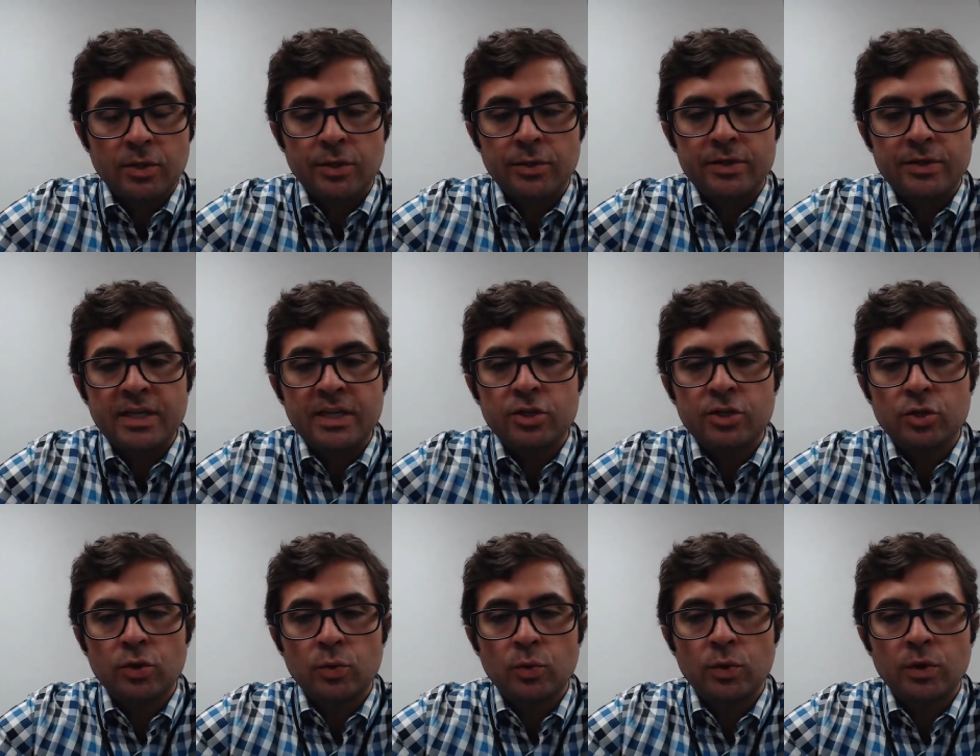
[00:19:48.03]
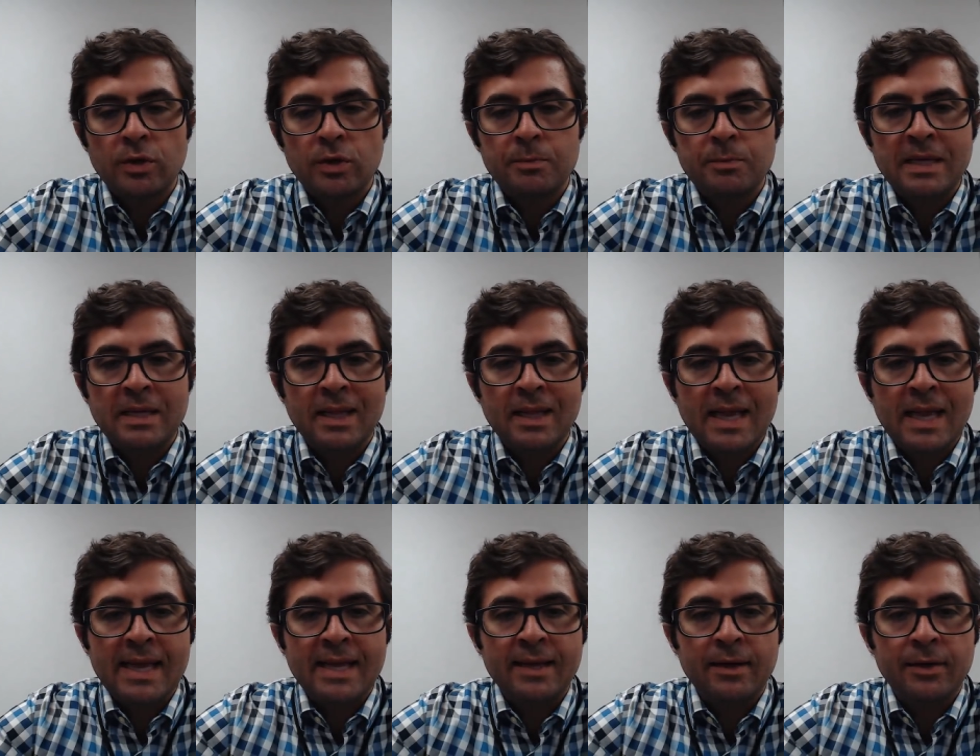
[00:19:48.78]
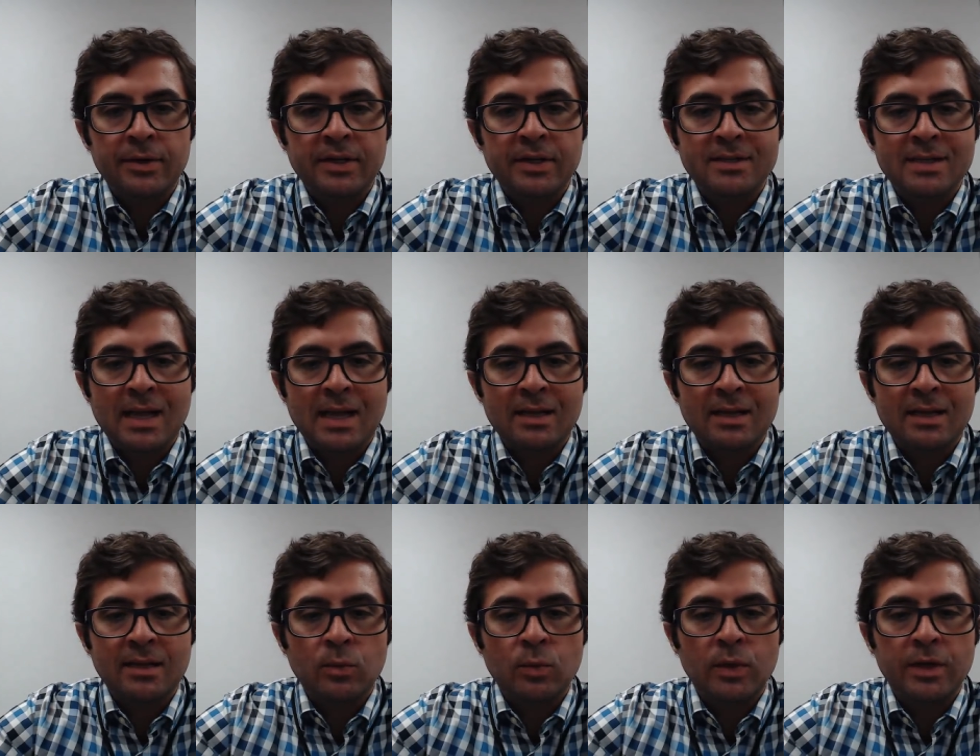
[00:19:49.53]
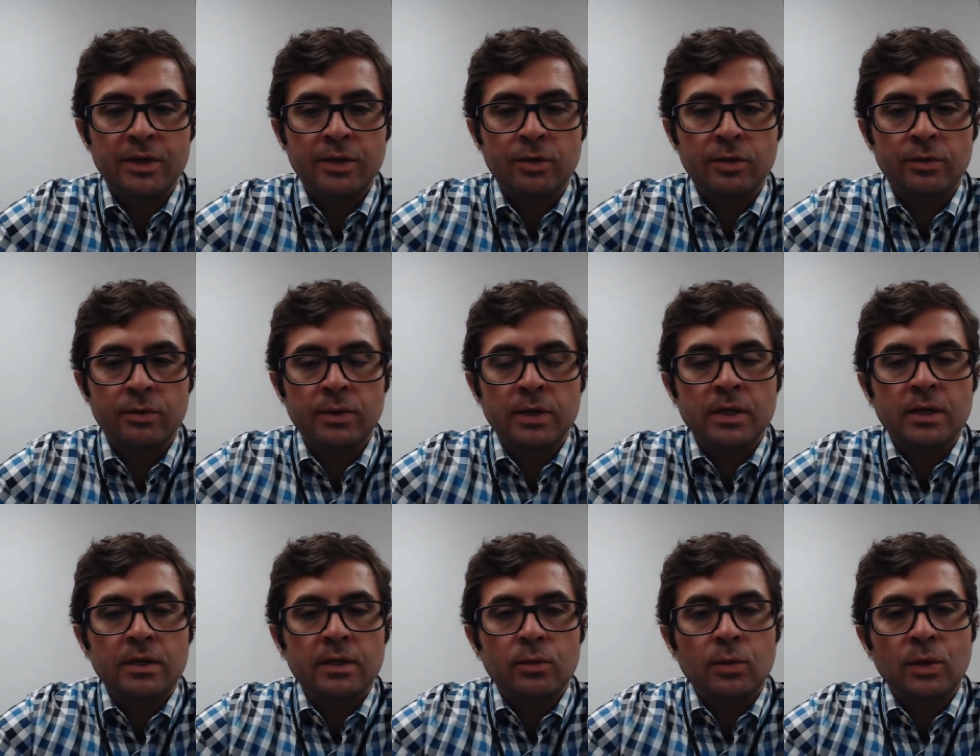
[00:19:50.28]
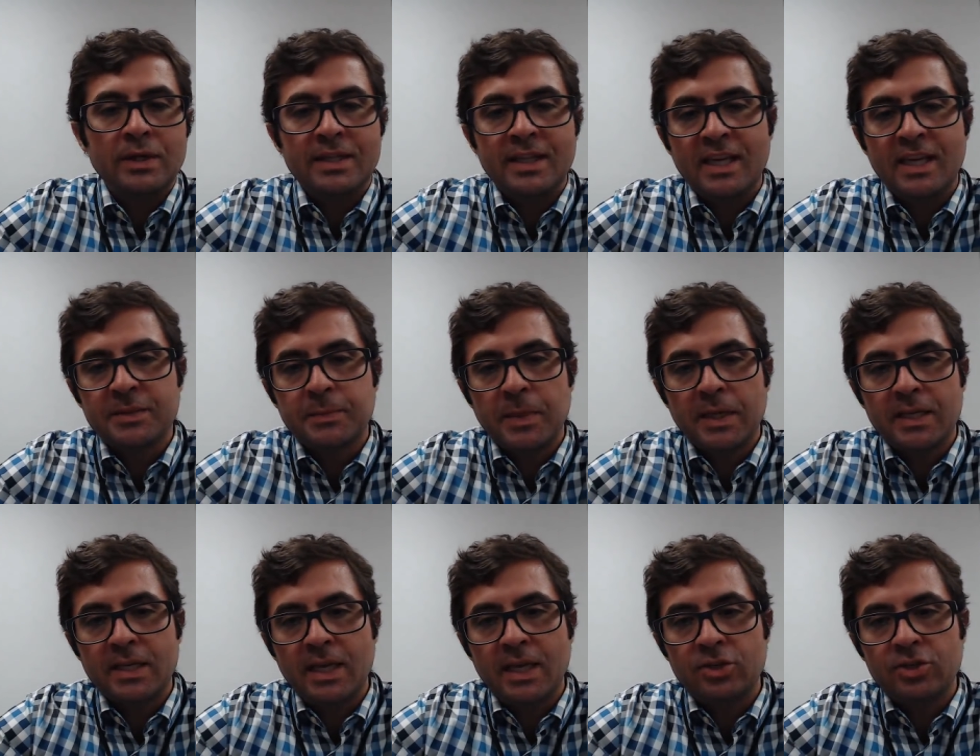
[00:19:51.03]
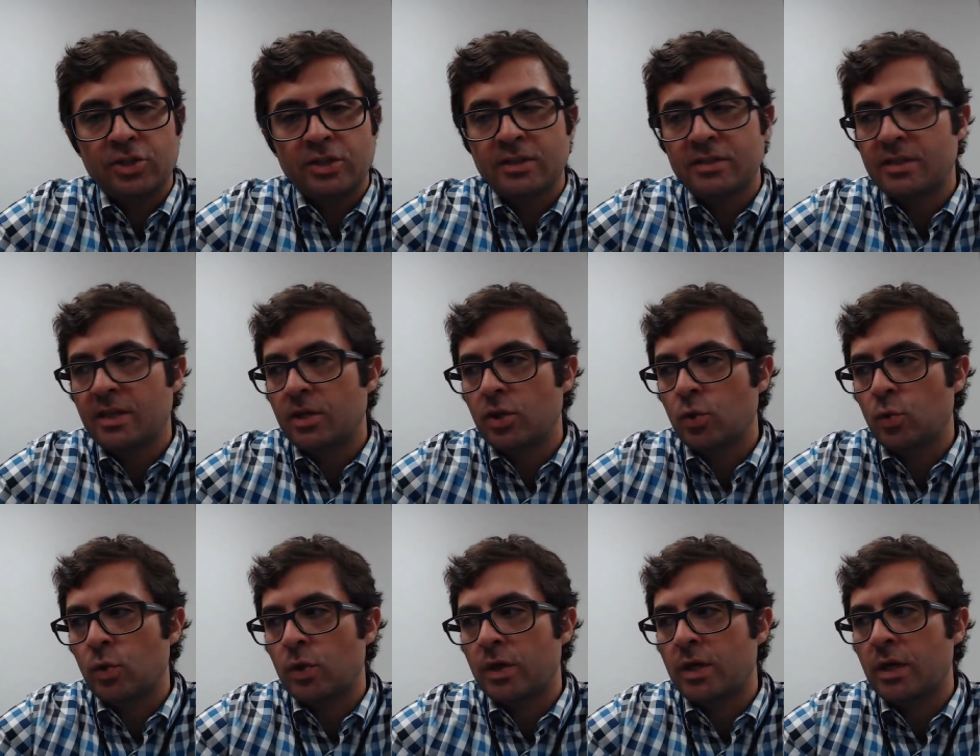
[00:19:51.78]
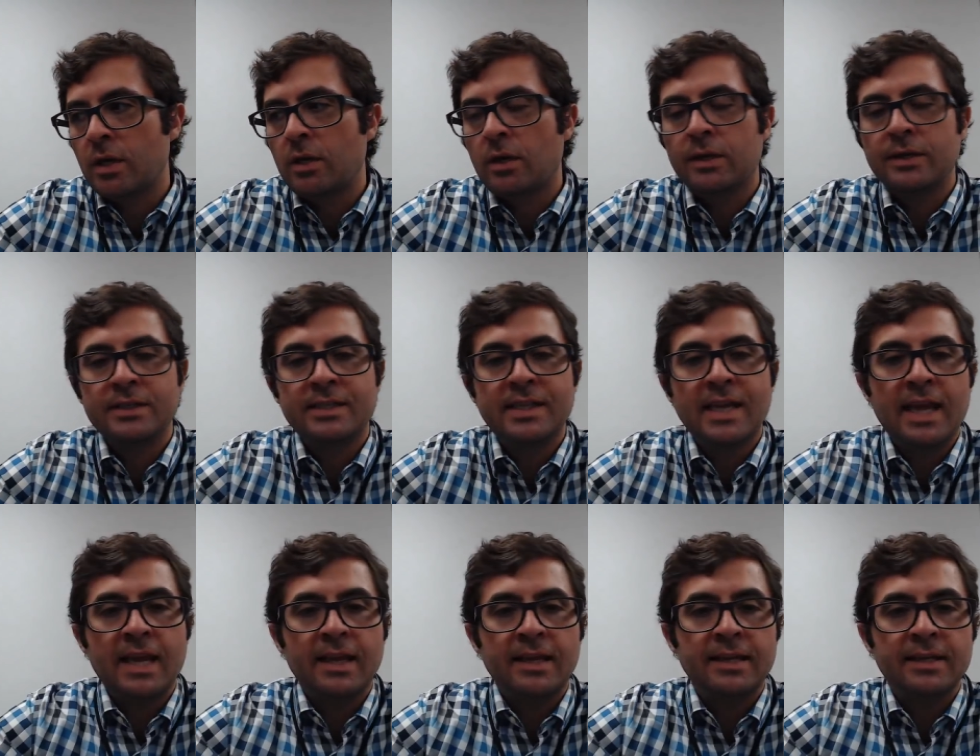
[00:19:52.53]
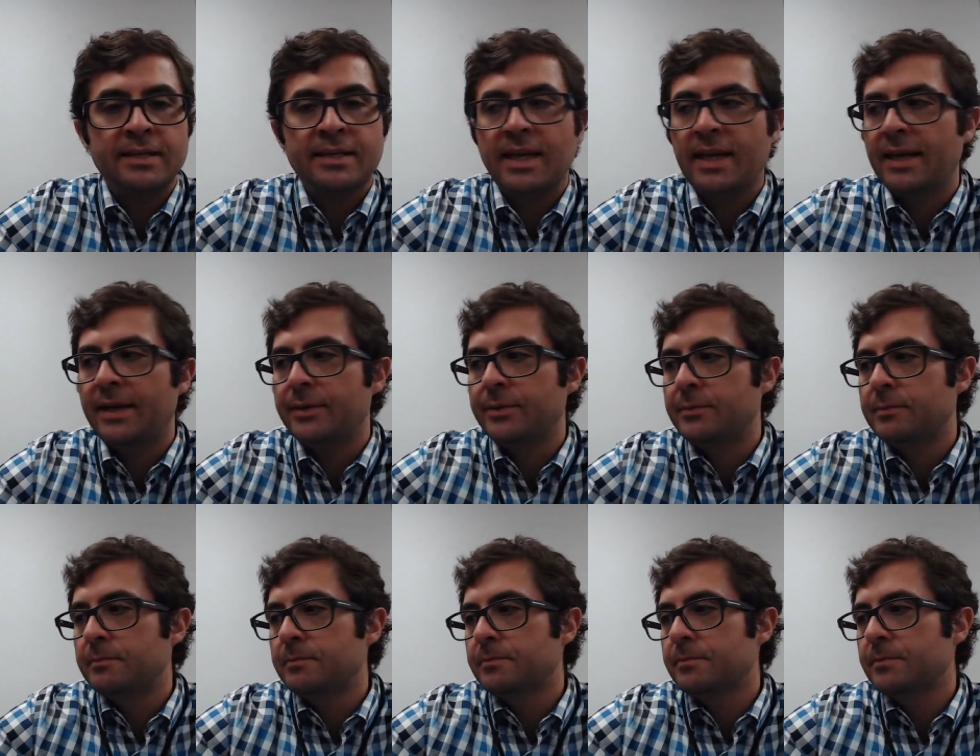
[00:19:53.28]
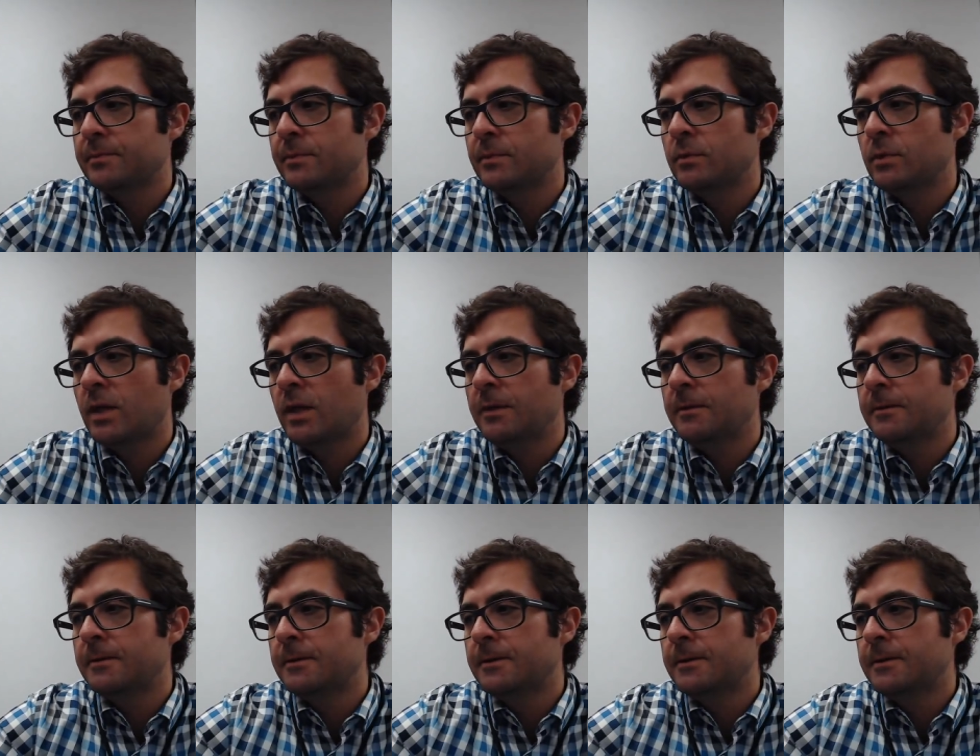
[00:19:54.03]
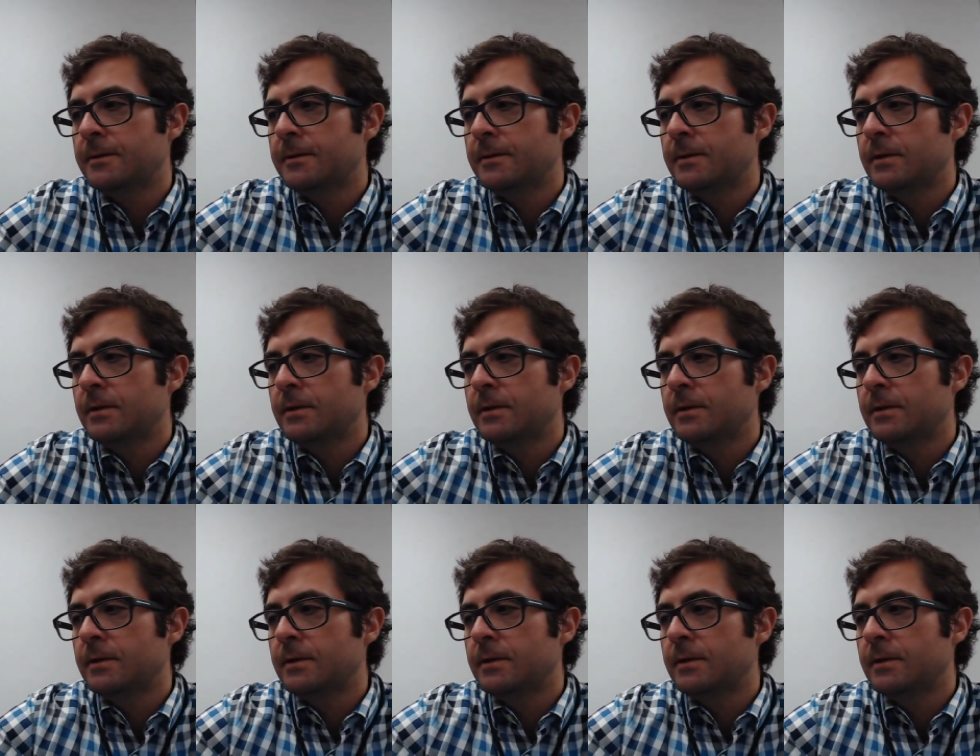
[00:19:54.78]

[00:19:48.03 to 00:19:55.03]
So your teacher would be laying out exactly what the expectation is that you're working on day in and day out. Okay.